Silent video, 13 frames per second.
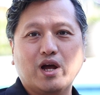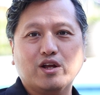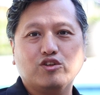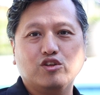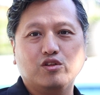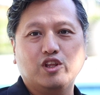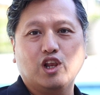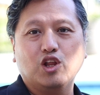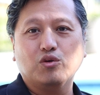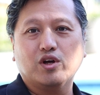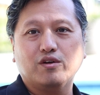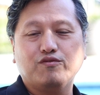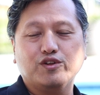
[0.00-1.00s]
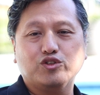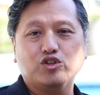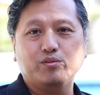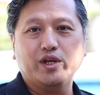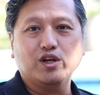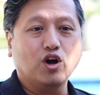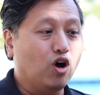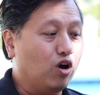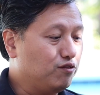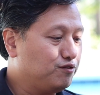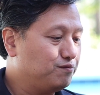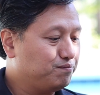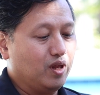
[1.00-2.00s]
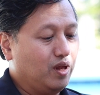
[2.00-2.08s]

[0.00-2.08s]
back to the low cut filter being off.